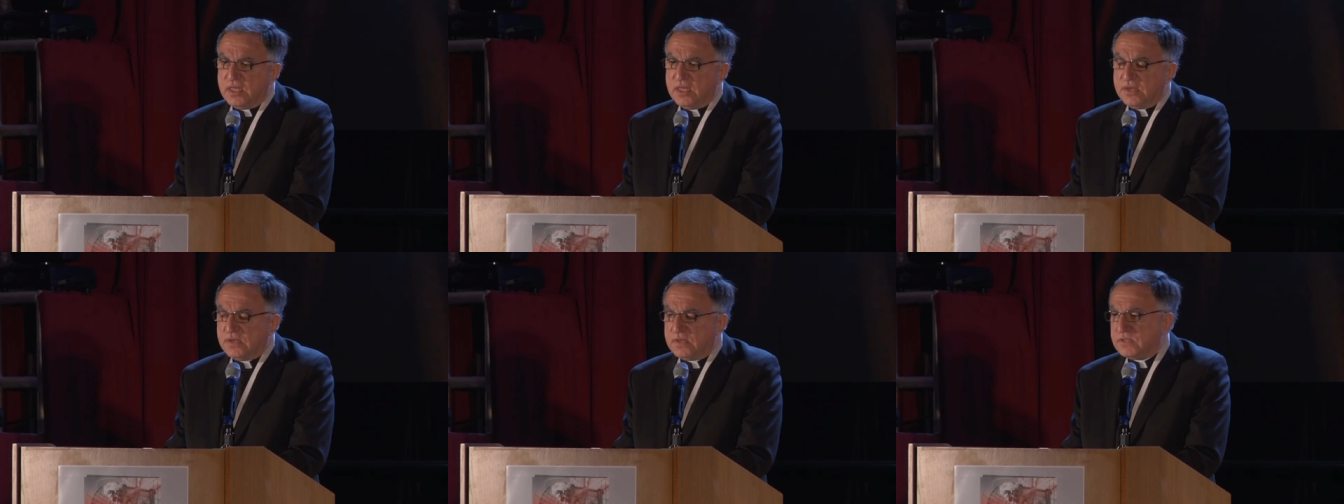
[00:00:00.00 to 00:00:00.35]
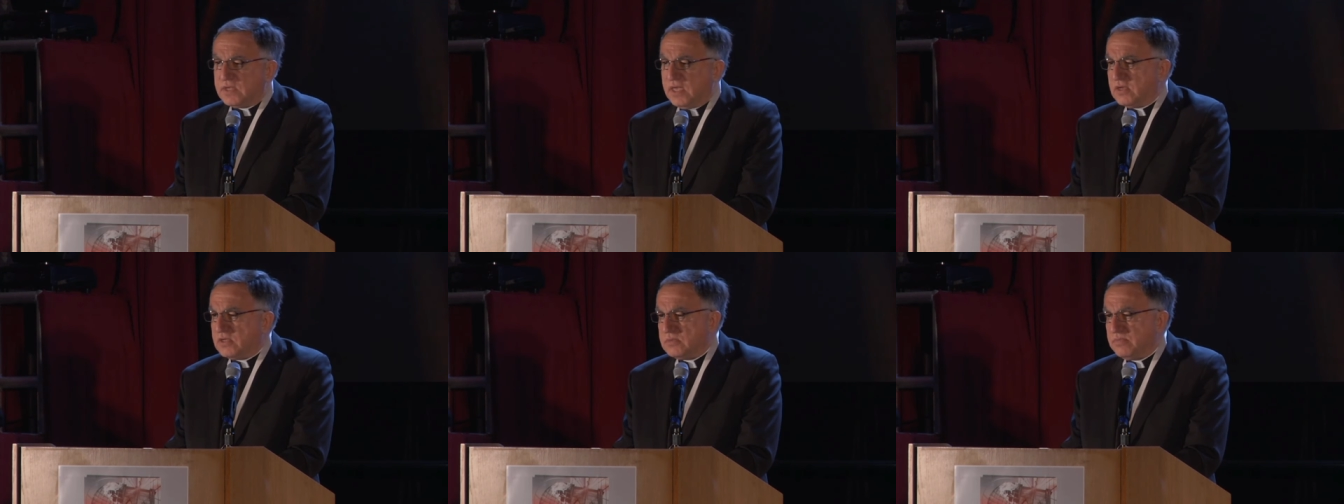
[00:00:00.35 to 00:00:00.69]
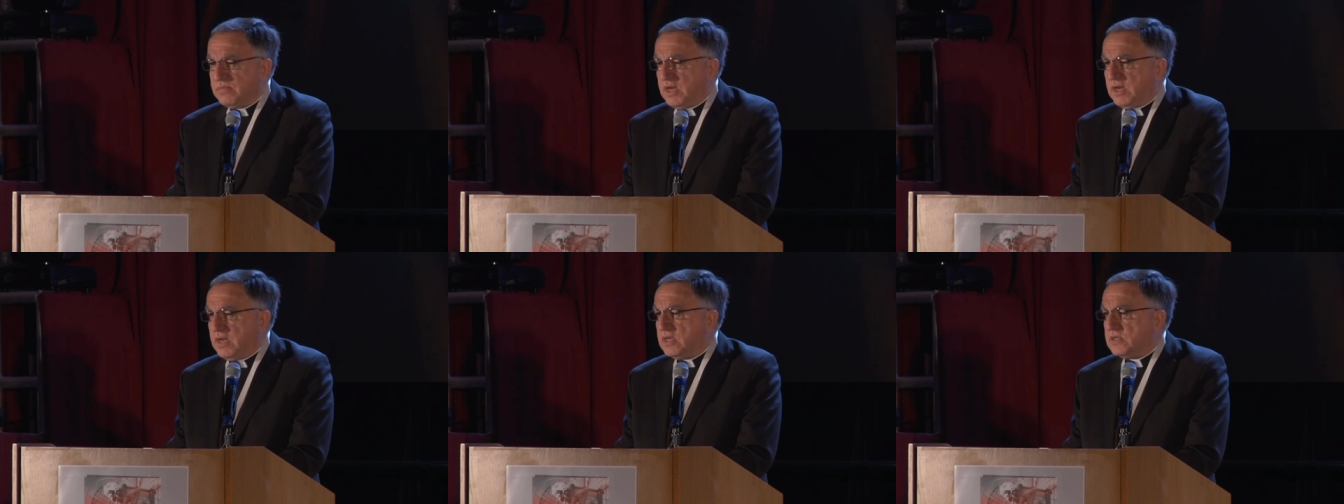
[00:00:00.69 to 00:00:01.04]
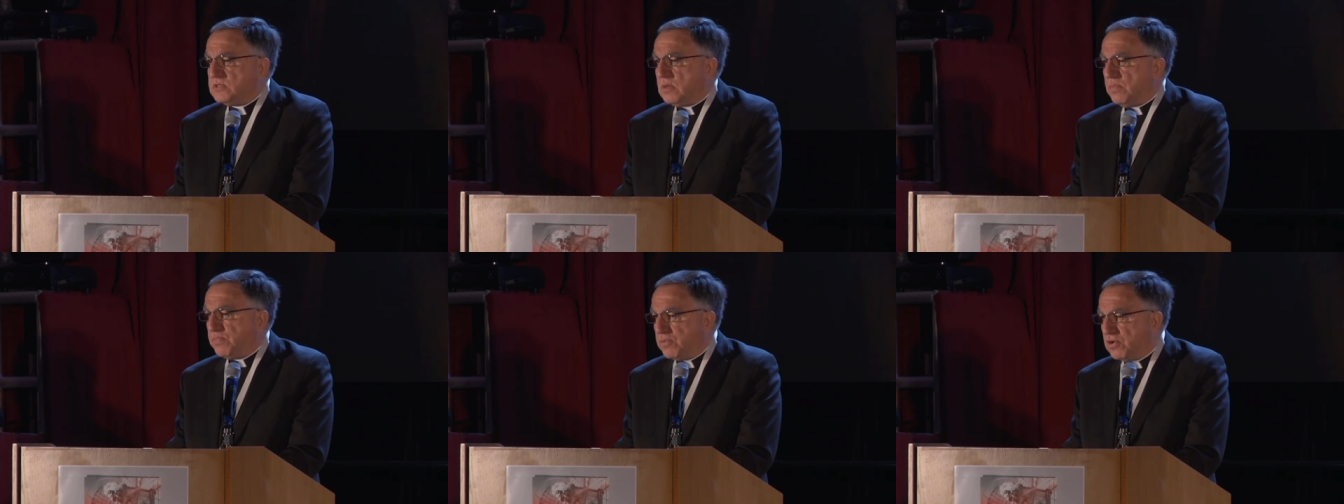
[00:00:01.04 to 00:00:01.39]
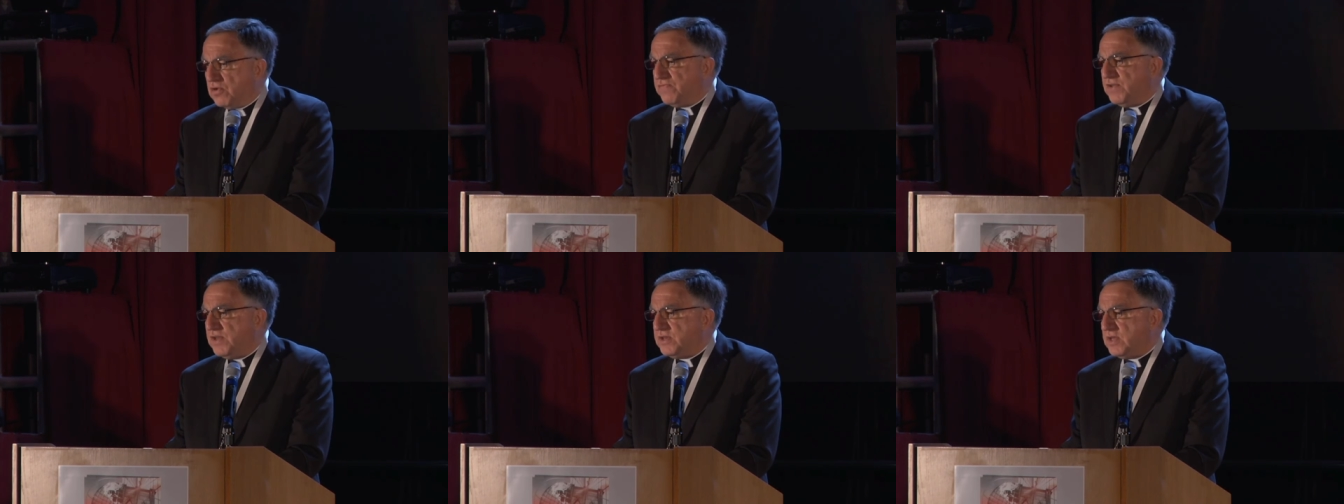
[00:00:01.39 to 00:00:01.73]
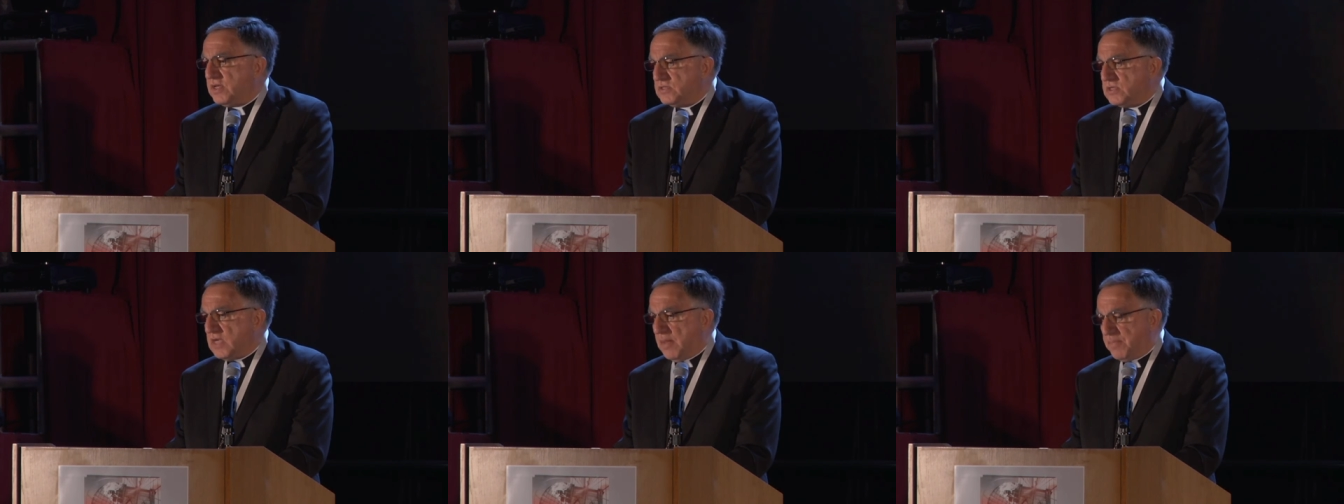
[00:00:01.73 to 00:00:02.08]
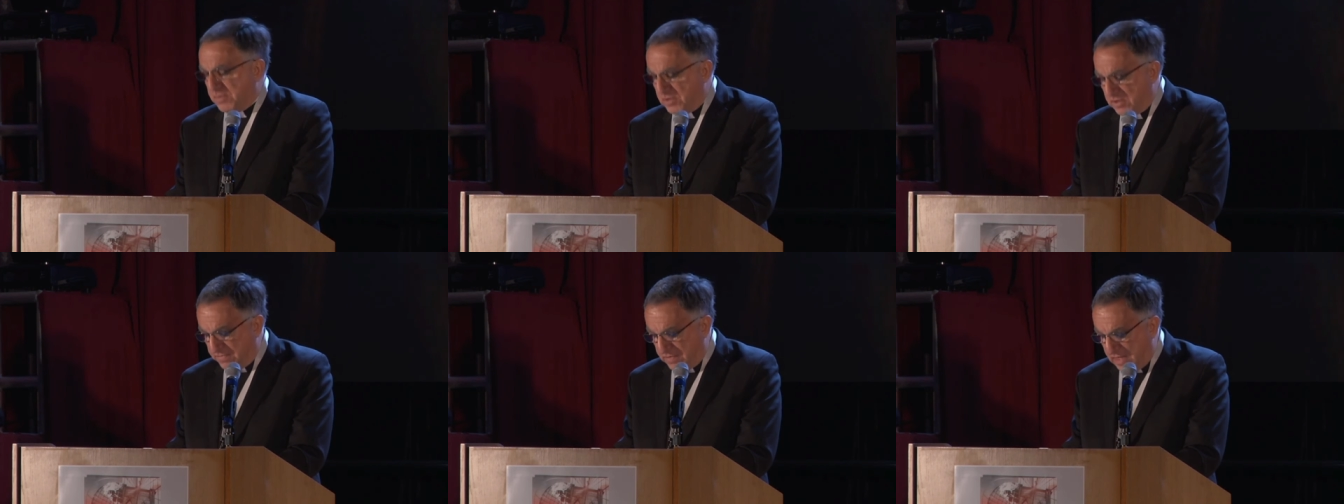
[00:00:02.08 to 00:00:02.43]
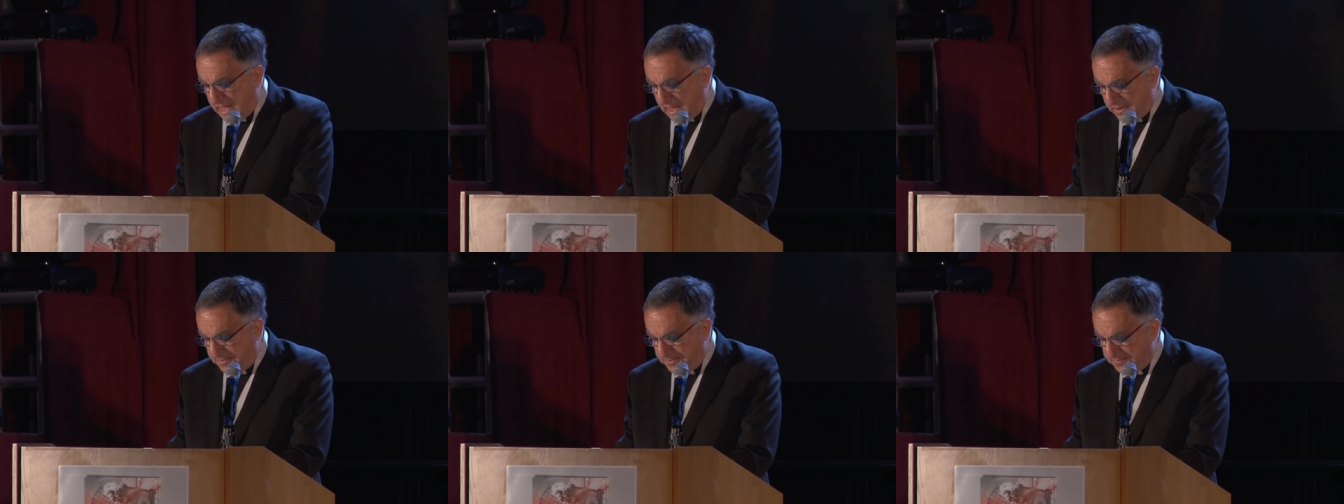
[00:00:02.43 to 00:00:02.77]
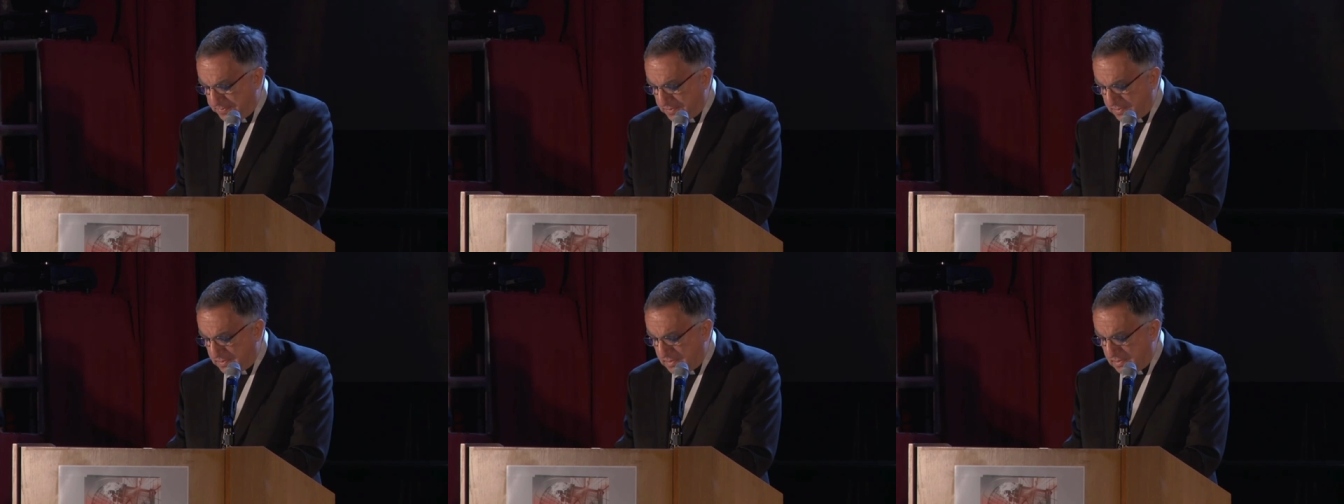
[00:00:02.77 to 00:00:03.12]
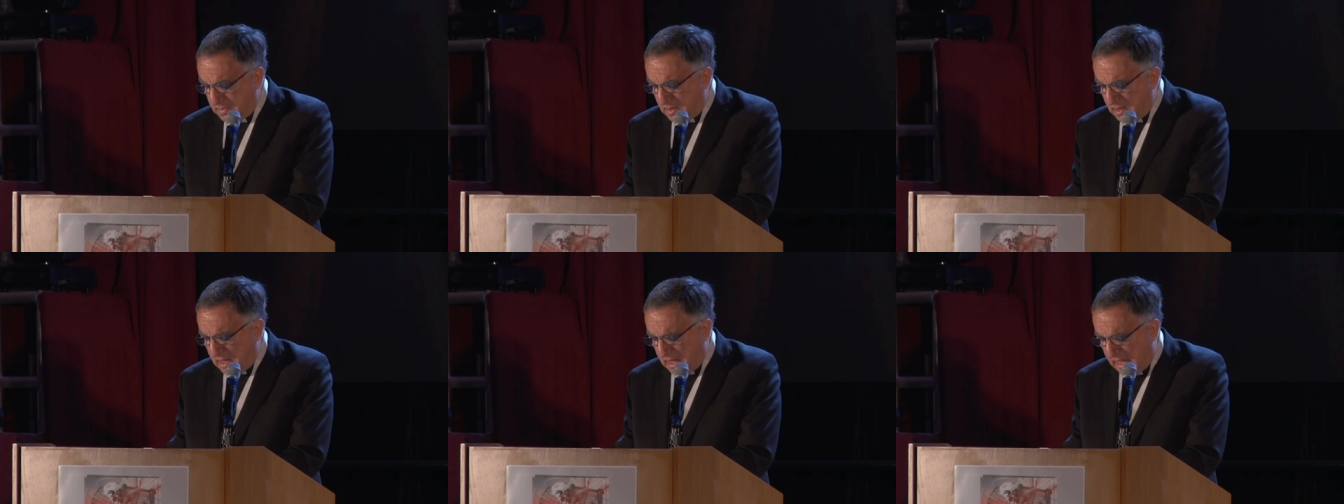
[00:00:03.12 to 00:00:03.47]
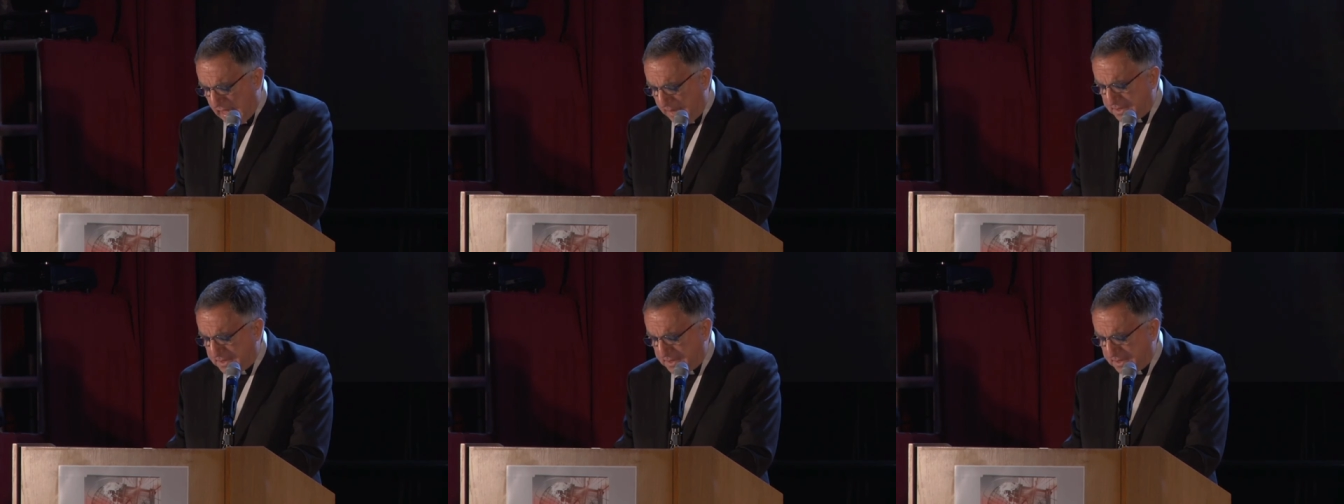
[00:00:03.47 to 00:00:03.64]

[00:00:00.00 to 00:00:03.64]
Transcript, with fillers: DeSales media is a perfect example of that. I'm